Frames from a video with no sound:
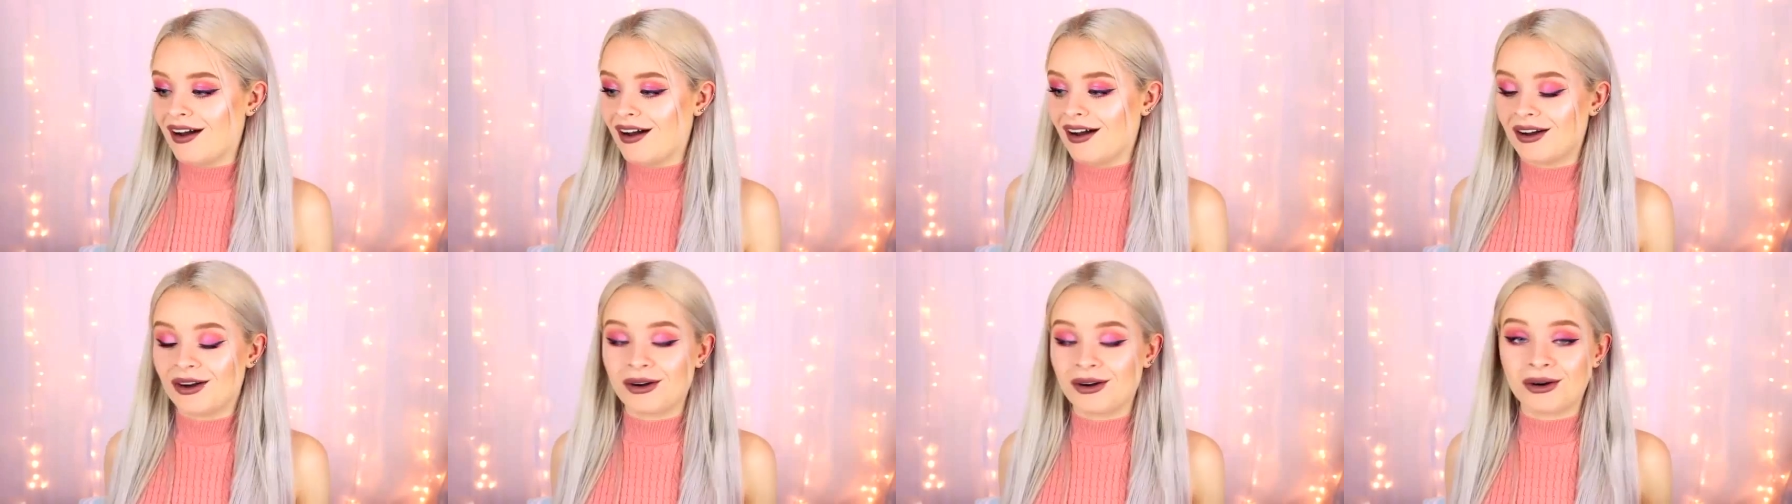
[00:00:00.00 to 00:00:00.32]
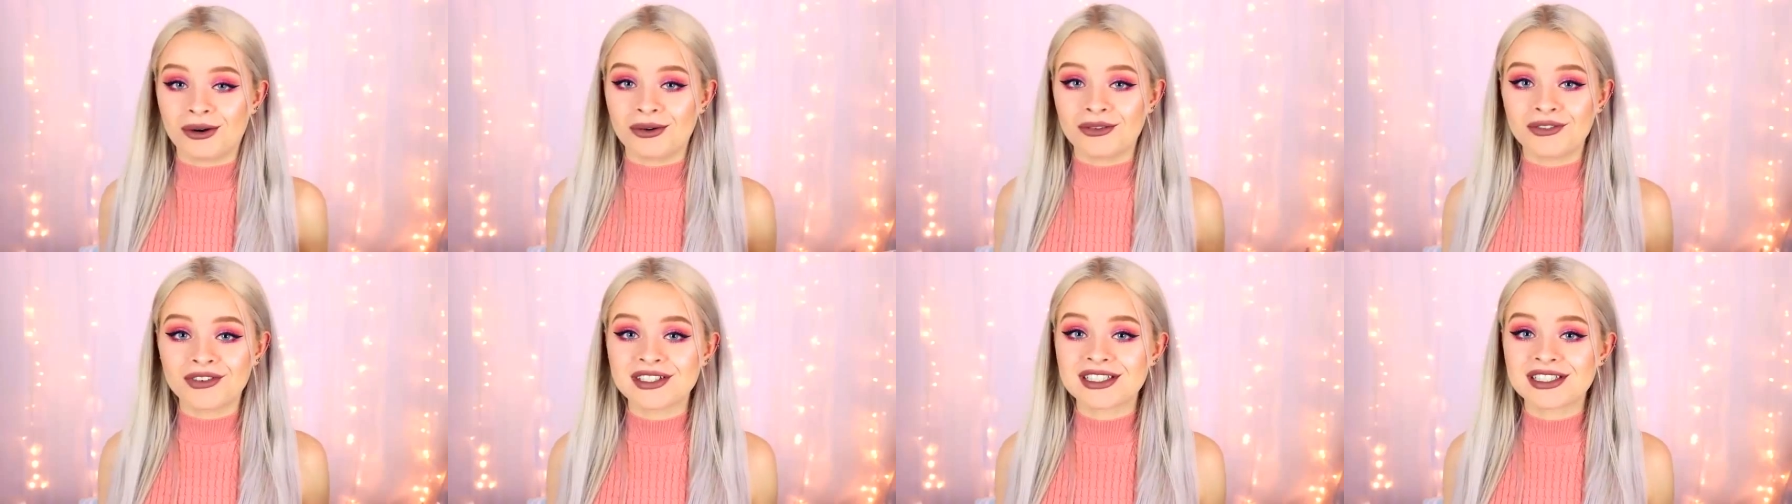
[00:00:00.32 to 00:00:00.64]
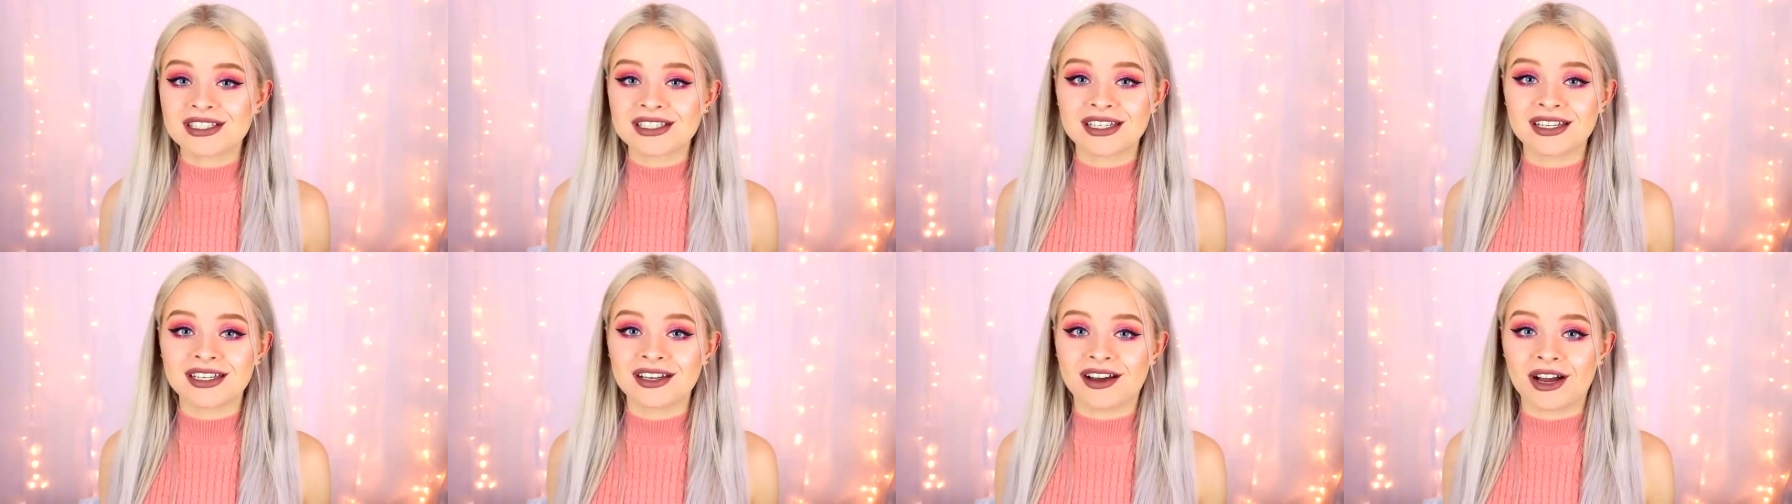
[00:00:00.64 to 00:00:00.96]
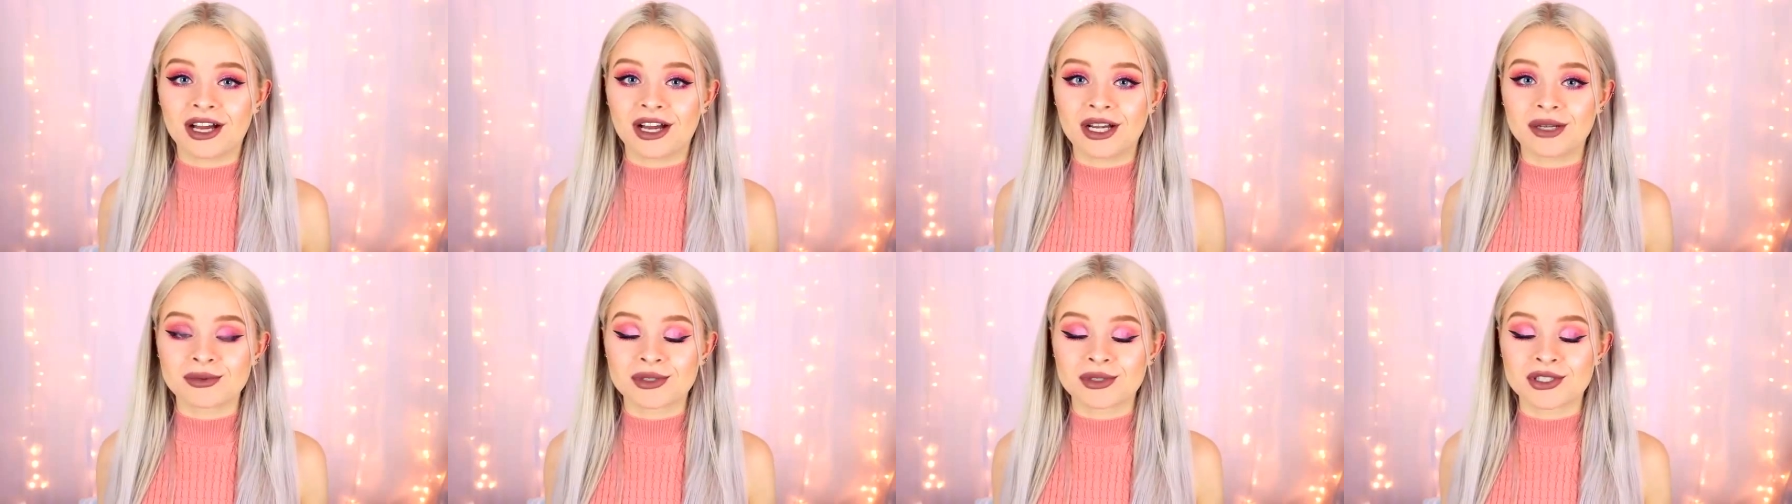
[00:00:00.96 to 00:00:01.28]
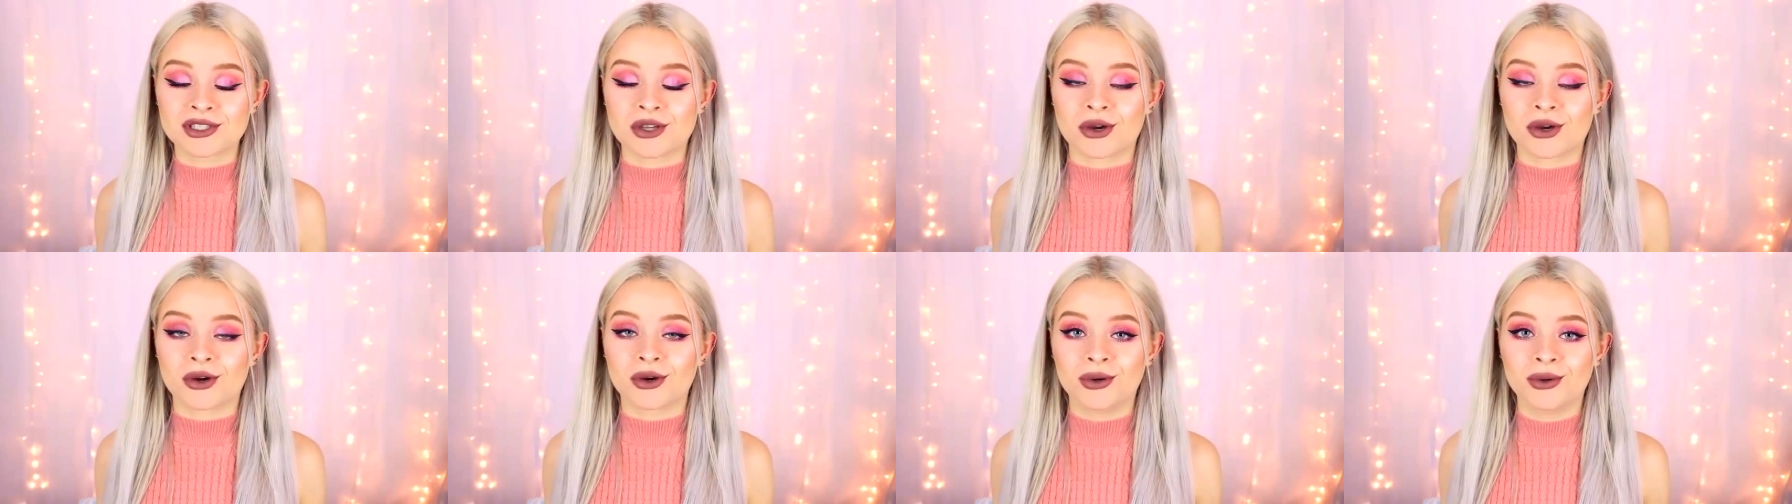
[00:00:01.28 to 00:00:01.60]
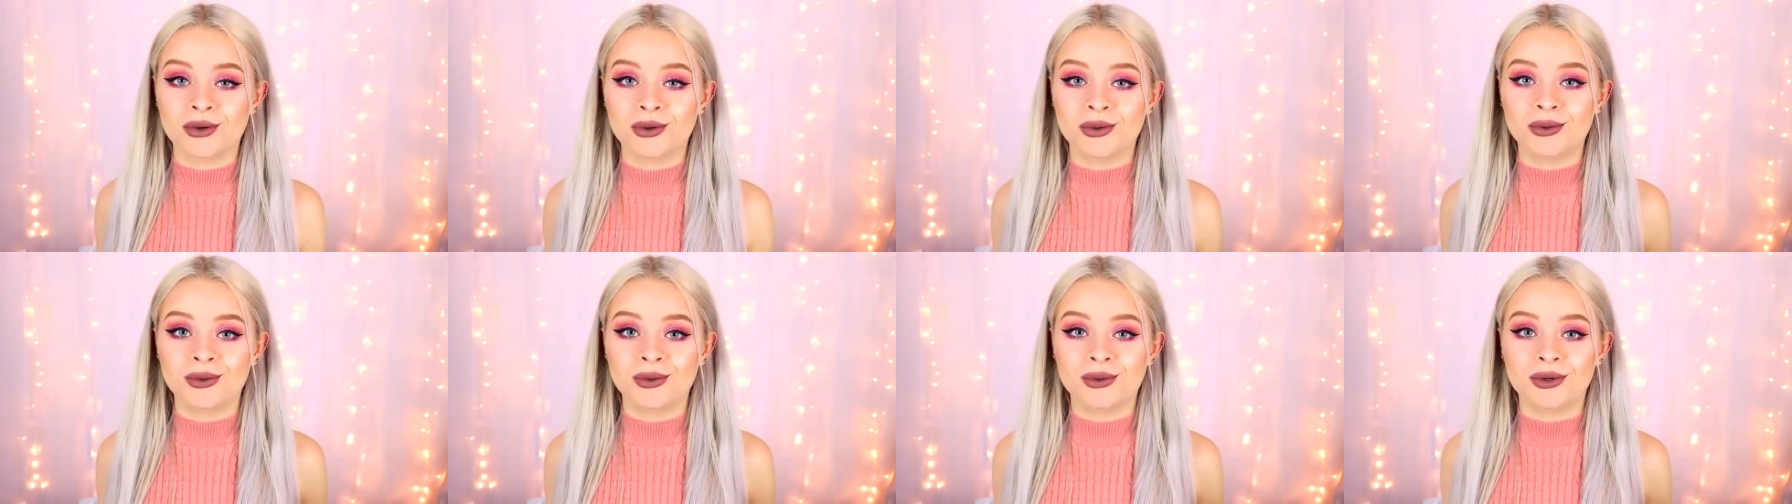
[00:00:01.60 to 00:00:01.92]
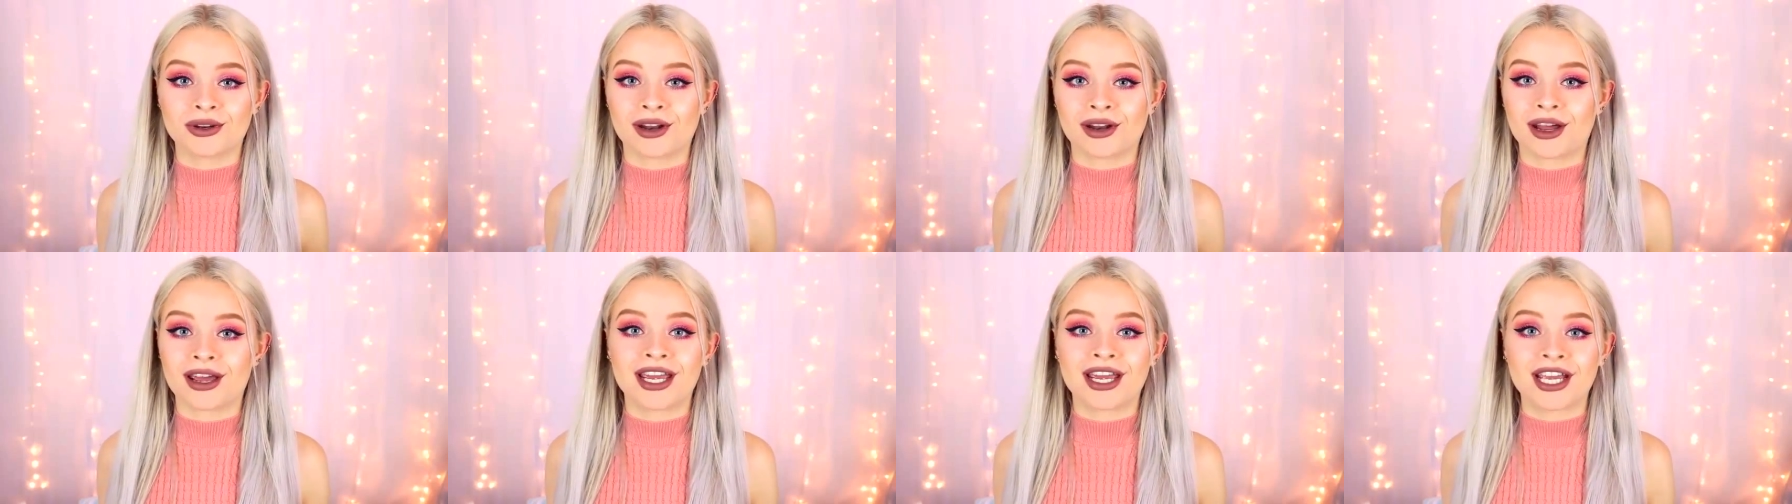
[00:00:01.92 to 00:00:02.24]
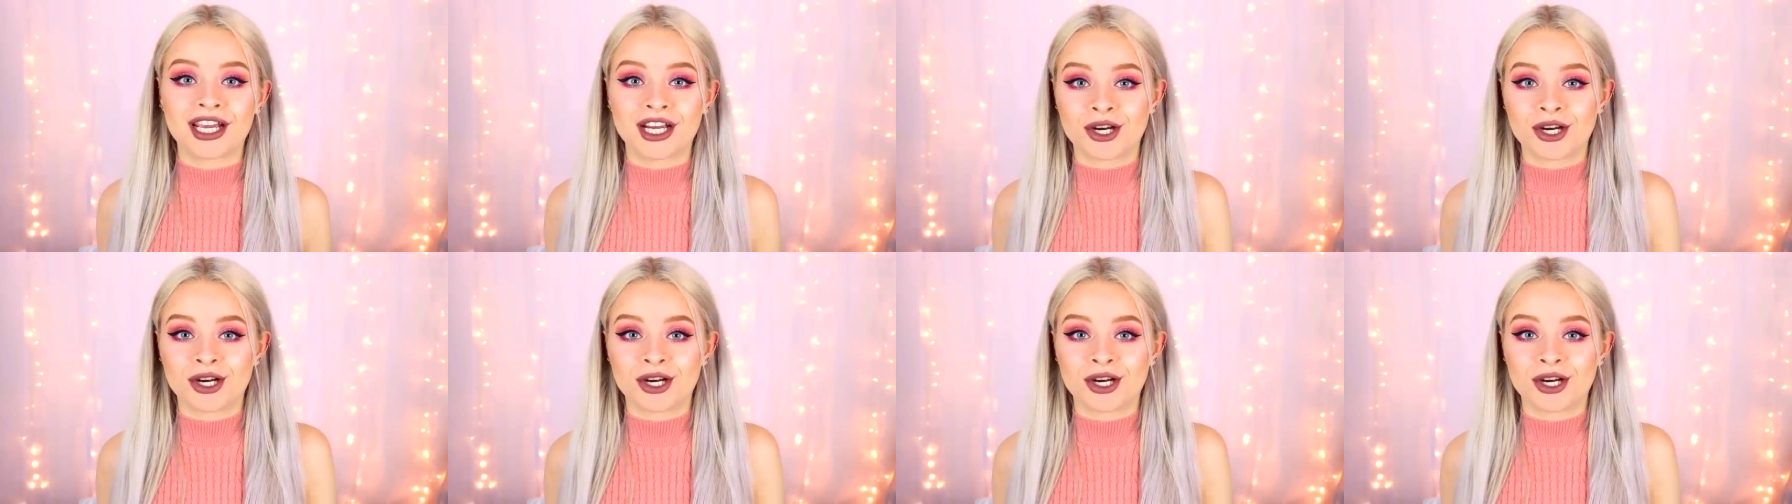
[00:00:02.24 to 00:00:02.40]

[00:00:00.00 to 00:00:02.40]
Uh, obviously, I am so like